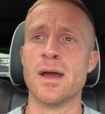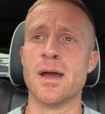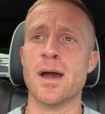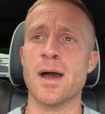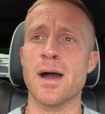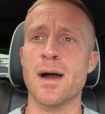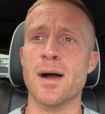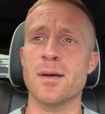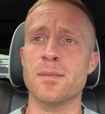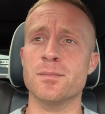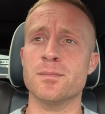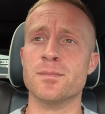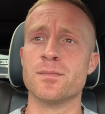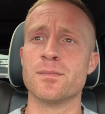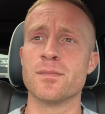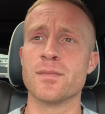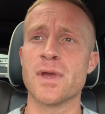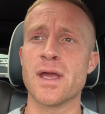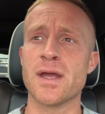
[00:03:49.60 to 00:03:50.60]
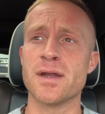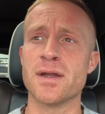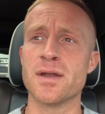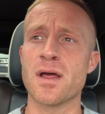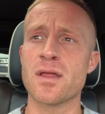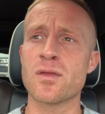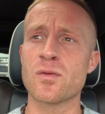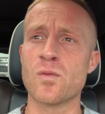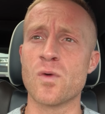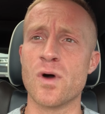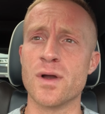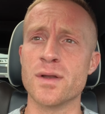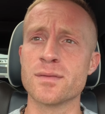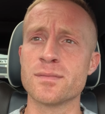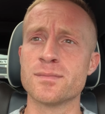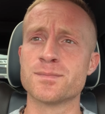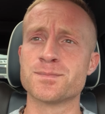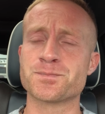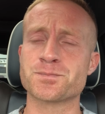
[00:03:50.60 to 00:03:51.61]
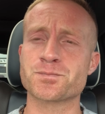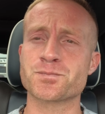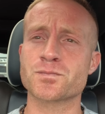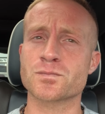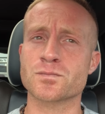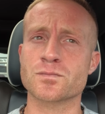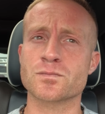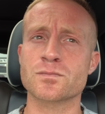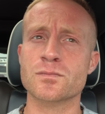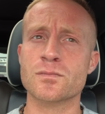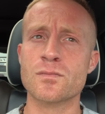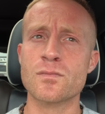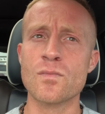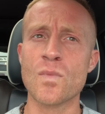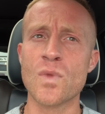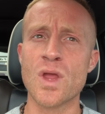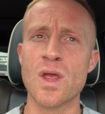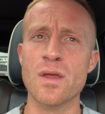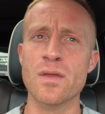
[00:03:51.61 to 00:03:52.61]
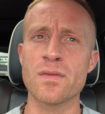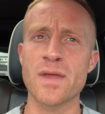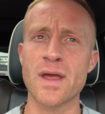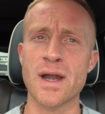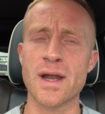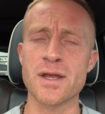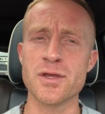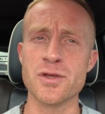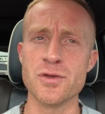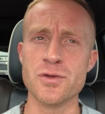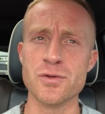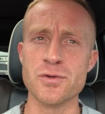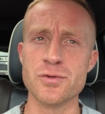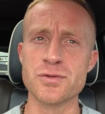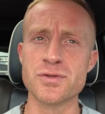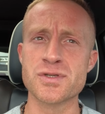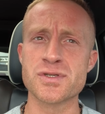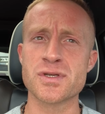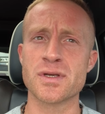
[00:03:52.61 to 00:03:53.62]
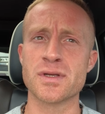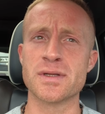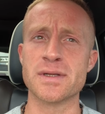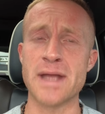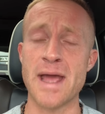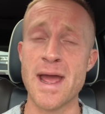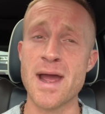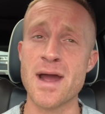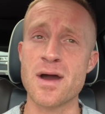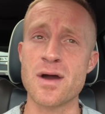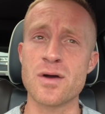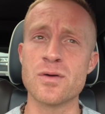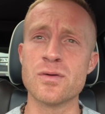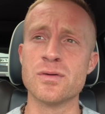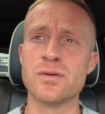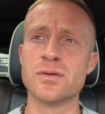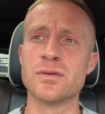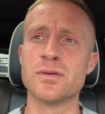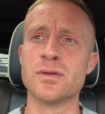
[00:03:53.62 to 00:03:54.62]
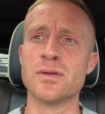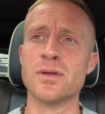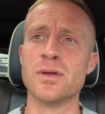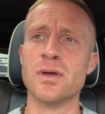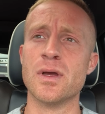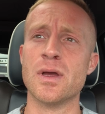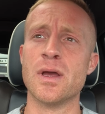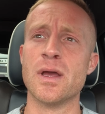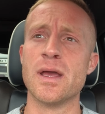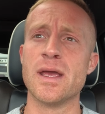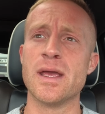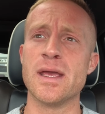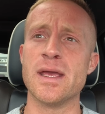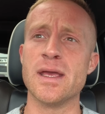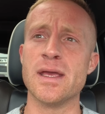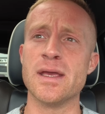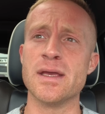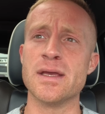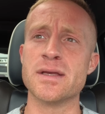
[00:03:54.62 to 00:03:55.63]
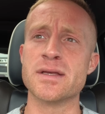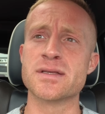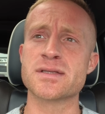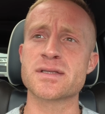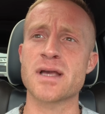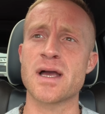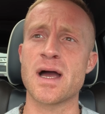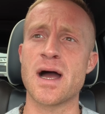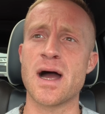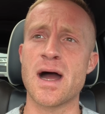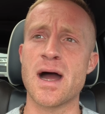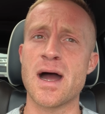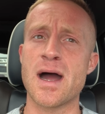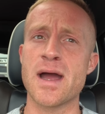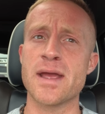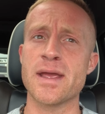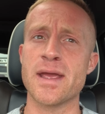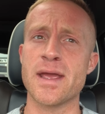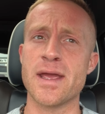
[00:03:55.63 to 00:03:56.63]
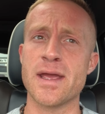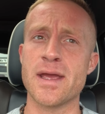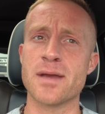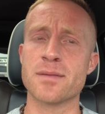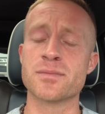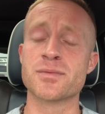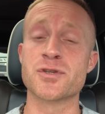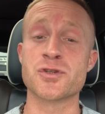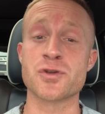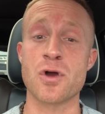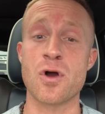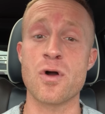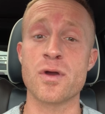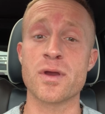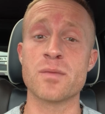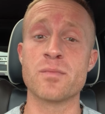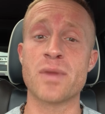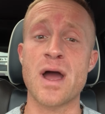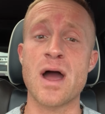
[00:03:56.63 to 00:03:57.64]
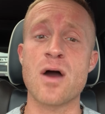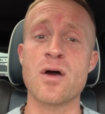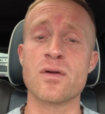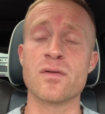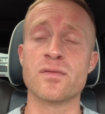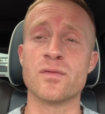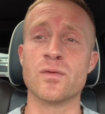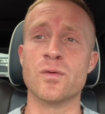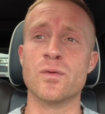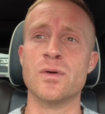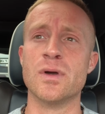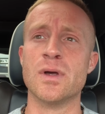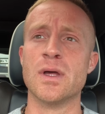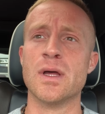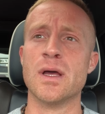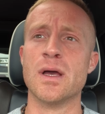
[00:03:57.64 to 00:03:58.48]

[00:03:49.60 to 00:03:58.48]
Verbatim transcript: Um, and another one that I use now is I am strong and powerful.